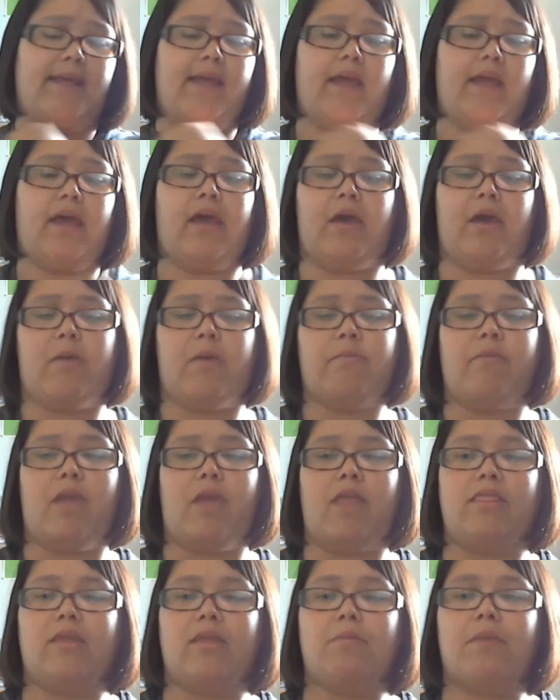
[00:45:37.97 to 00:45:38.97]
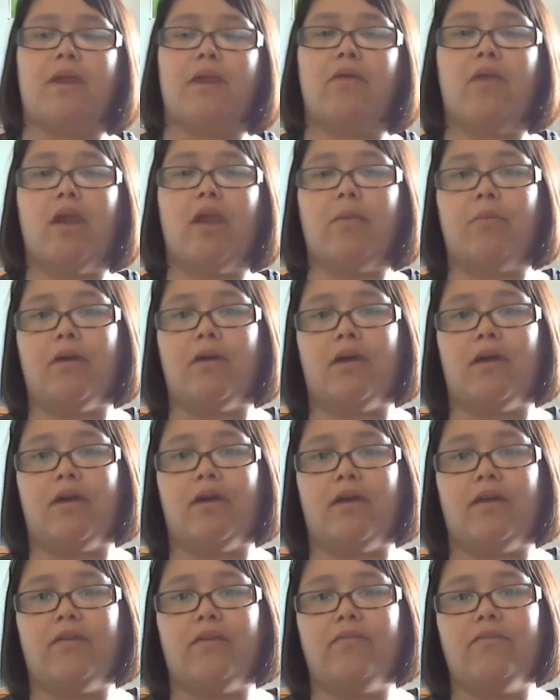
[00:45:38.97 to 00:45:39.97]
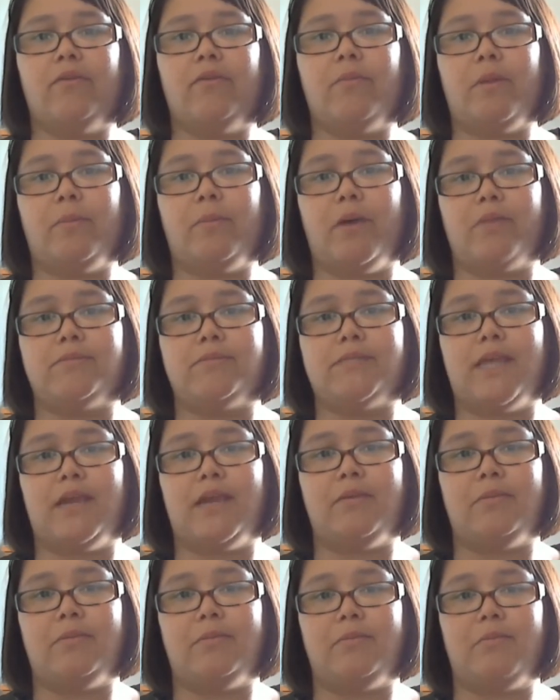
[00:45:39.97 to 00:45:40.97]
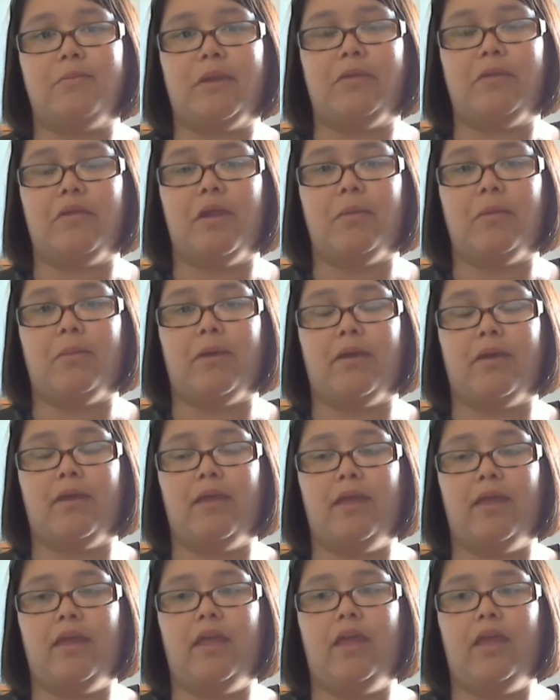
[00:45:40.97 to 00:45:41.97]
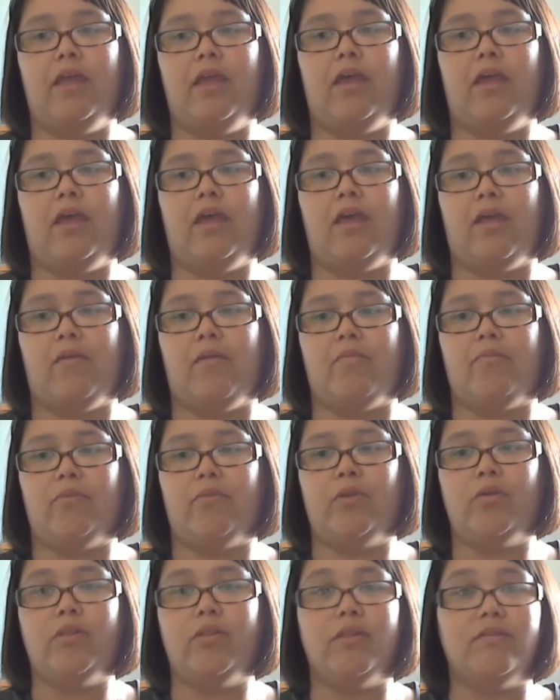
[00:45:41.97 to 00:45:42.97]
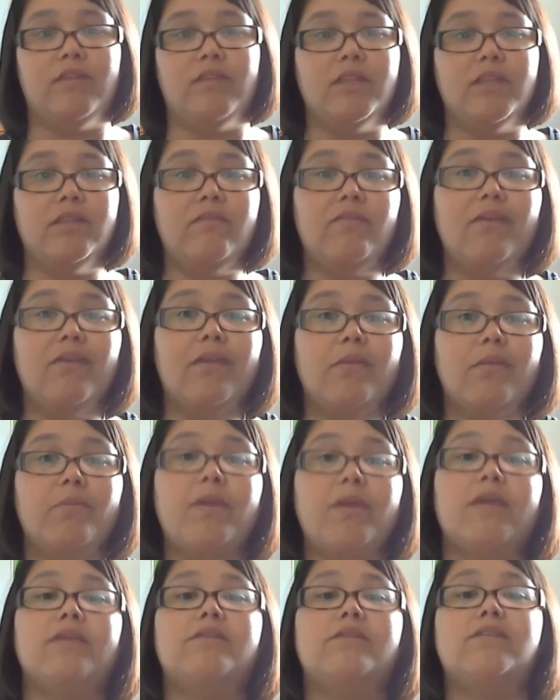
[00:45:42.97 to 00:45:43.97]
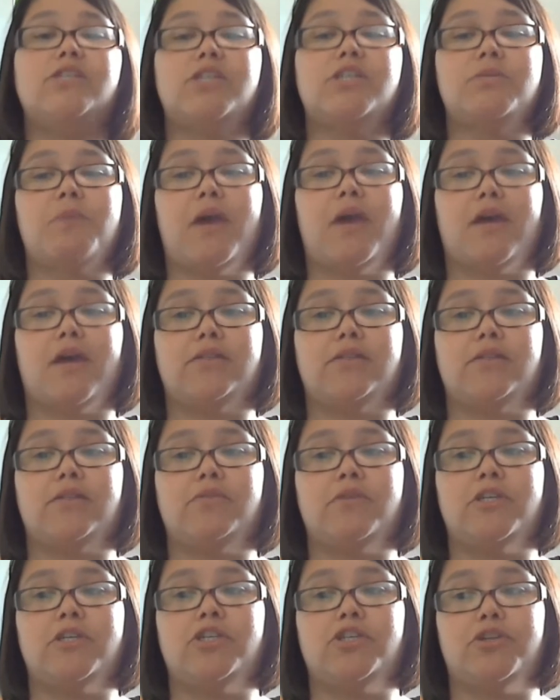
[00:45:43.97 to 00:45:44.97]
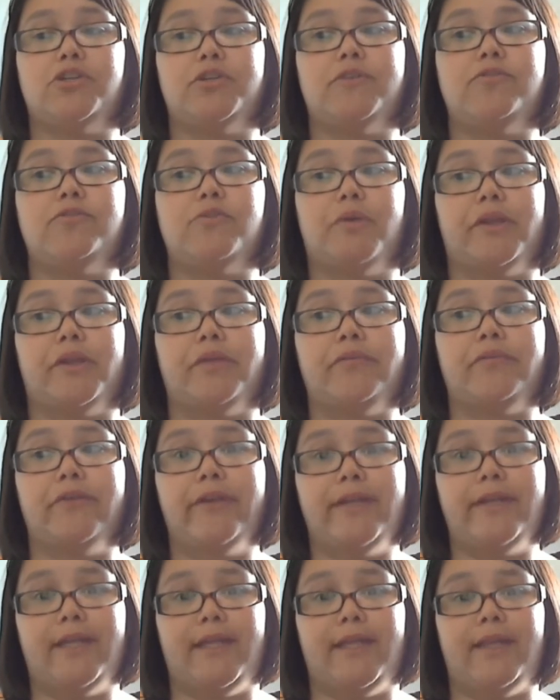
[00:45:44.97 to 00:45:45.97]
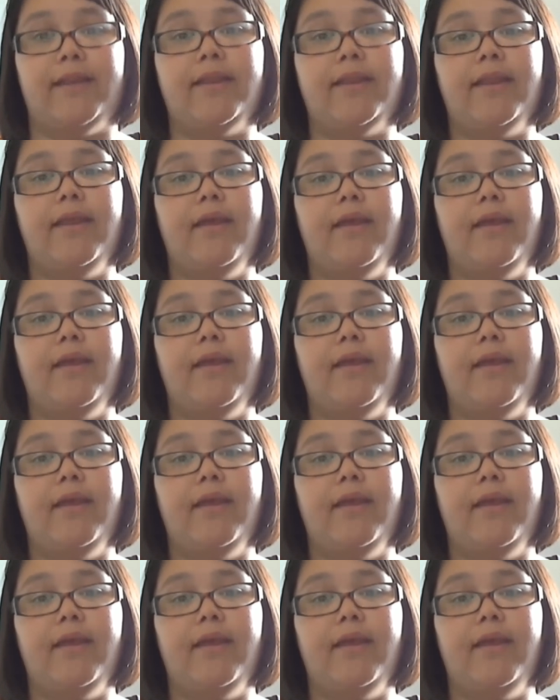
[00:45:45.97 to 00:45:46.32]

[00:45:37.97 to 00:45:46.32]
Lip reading: And then my grandma from my mom's side, my grandma, who lived in the Philippines, she passed away June of 2014.